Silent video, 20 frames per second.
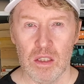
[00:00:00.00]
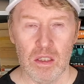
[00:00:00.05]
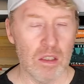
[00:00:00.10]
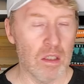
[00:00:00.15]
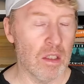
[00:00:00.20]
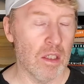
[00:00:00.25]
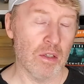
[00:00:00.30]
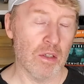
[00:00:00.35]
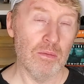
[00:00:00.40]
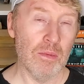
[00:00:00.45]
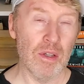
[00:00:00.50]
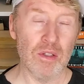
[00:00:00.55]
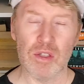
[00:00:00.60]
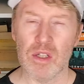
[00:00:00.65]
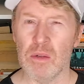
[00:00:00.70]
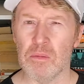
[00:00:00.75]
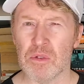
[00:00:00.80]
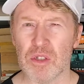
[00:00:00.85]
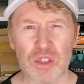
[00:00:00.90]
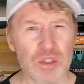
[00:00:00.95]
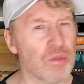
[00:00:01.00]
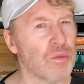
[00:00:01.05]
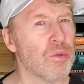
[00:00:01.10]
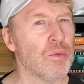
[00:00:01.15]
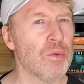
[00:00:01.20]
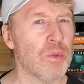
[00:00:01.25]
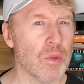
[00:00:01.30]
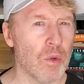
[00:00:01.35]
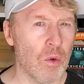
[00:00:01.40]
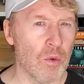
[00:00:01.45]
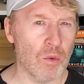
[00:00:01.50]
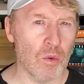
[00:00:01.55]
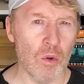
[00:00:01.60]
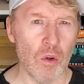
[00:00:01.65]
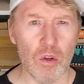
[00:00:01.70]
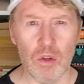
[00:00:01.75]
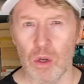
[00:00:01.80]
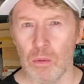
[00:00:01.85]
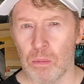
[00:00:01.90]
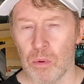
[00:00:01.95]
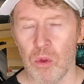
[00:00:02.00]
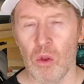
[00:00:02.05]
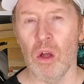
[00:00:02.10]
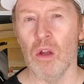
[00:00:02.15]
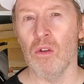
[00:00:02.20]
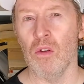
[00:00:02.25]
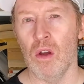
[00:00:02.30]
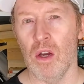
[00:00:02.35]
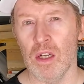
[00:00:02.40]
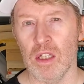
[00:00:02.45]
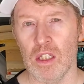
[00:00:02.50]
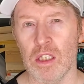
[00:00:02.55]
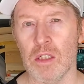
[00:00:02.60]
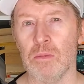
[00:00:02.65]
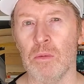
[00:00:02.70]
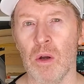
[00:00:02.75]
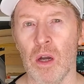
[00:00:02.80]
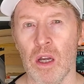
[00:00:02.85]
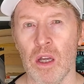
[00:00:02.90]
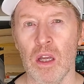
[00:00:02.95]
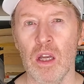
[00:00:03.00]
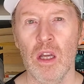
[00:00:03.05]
Necromancer kept screwing over all your plot lines by